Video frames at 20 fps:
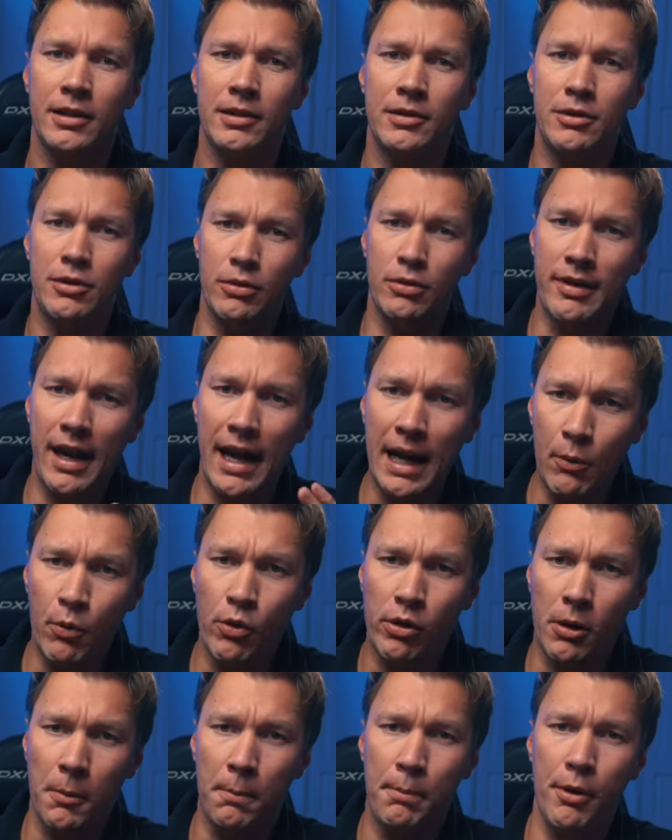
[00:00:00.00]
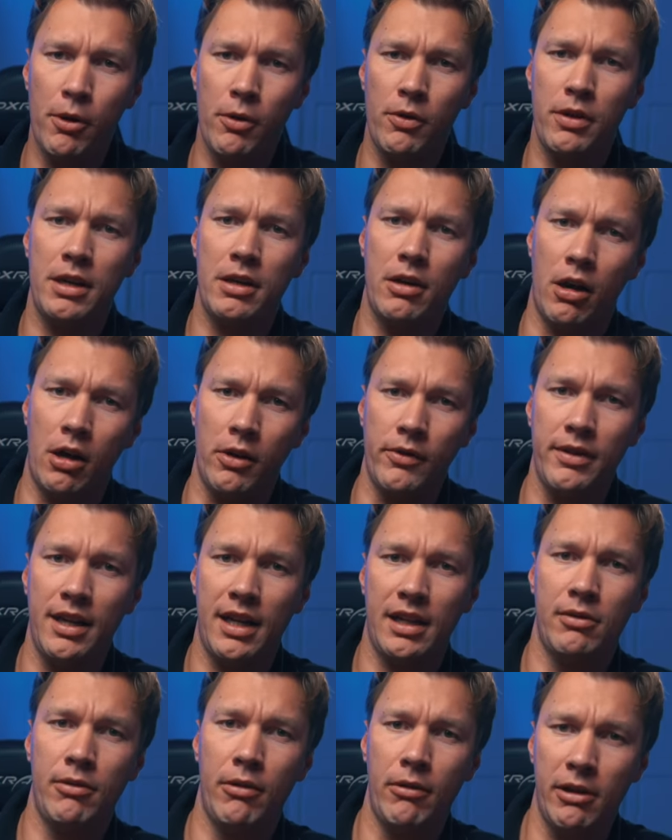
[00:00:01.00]
Today we're building on
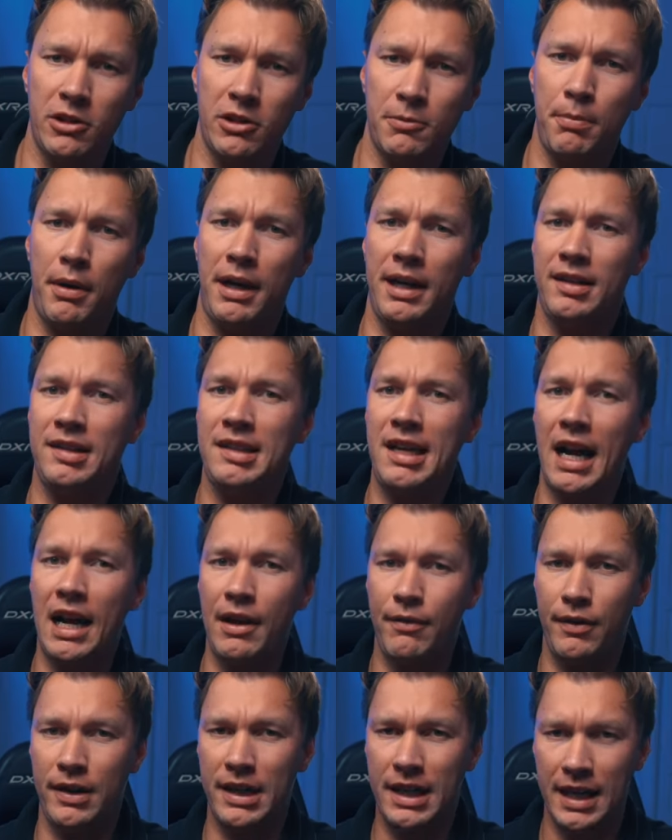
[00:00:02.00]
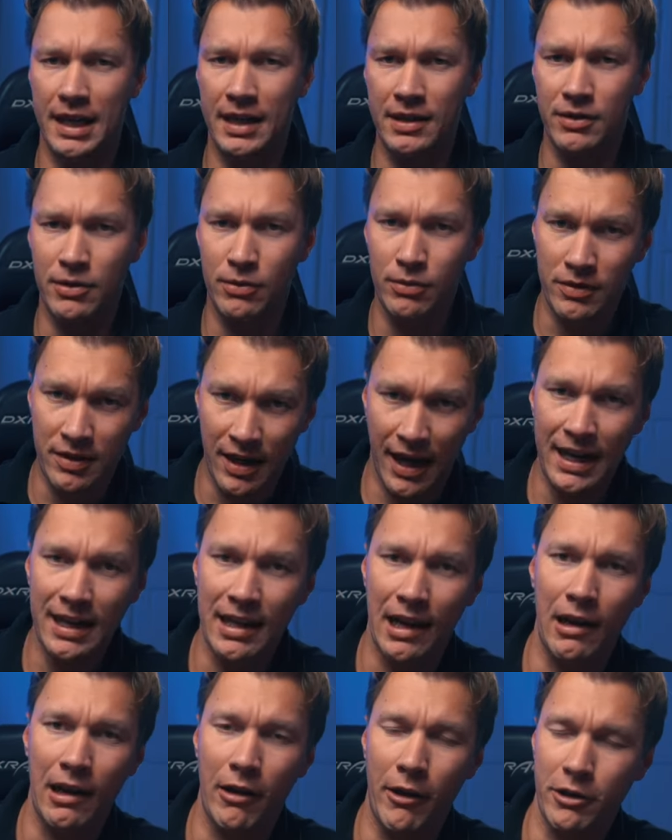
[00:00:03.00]
that knowledge by diving into
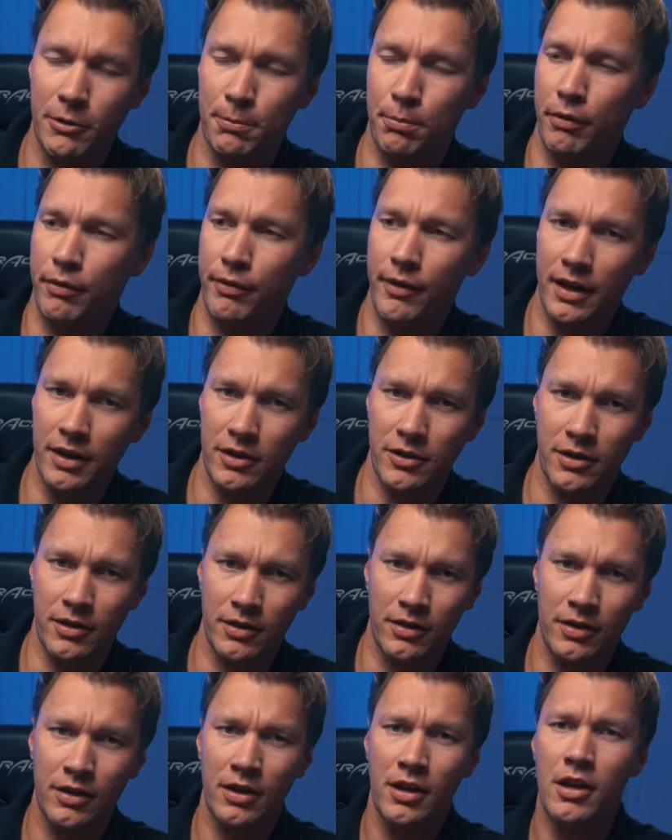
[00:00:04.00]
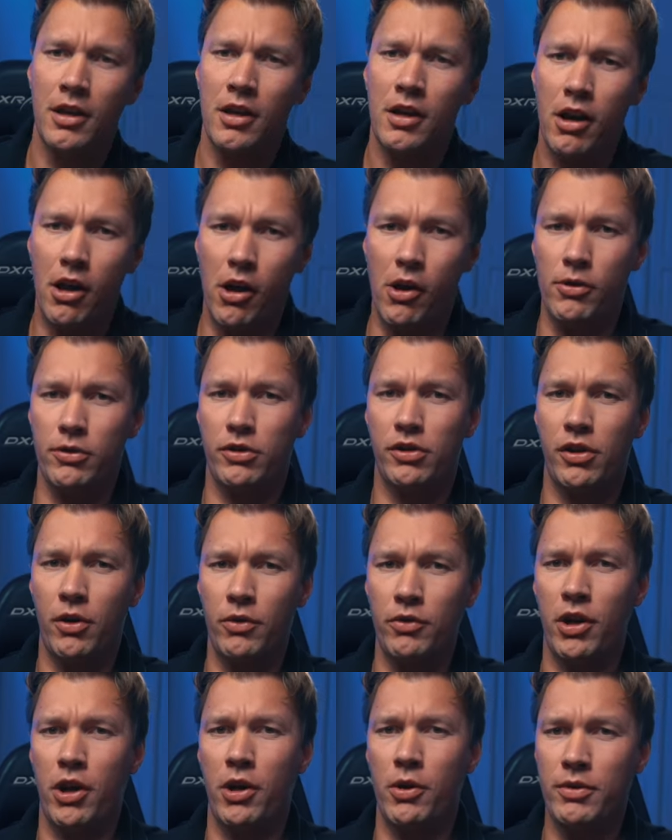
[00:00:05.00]
data loss prevention, also
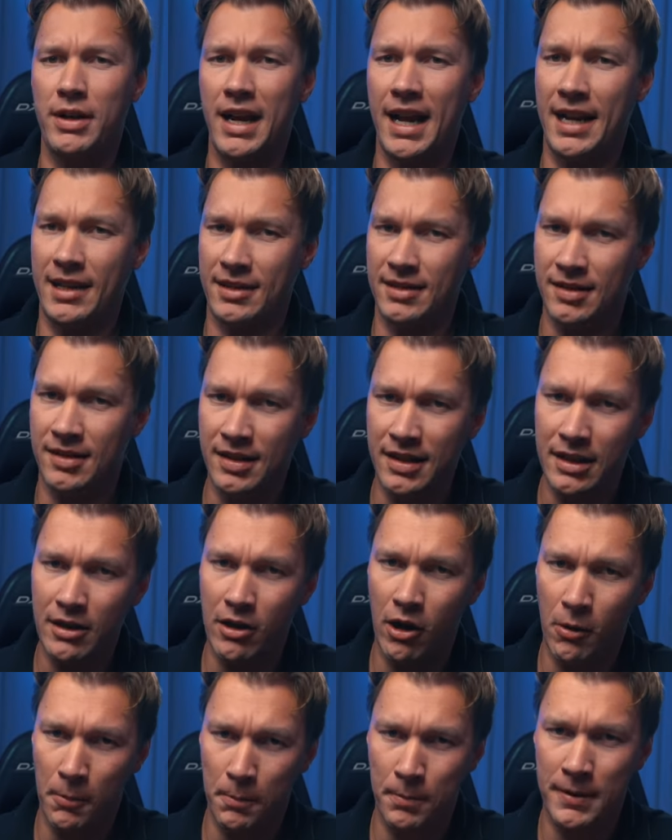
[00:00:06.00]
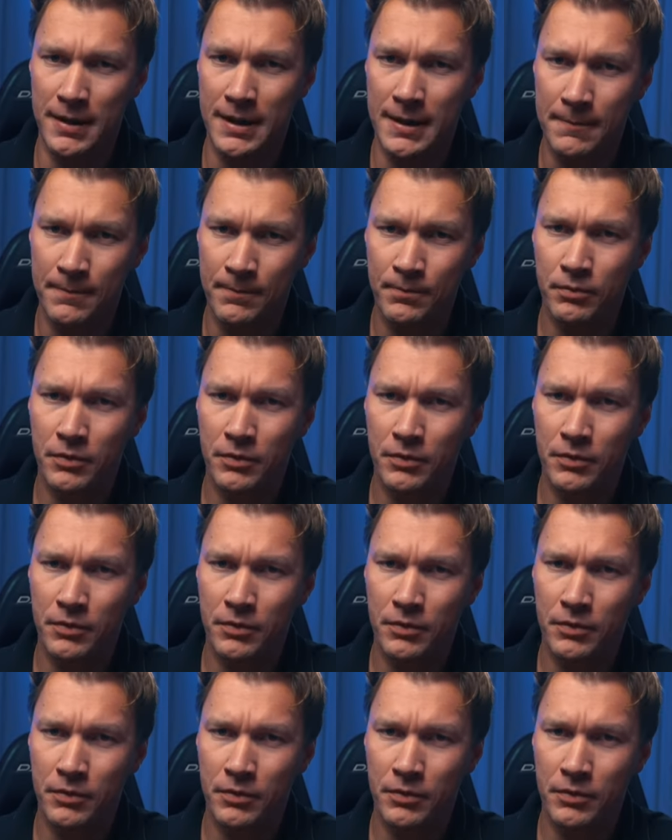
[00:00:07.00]
known as DLP.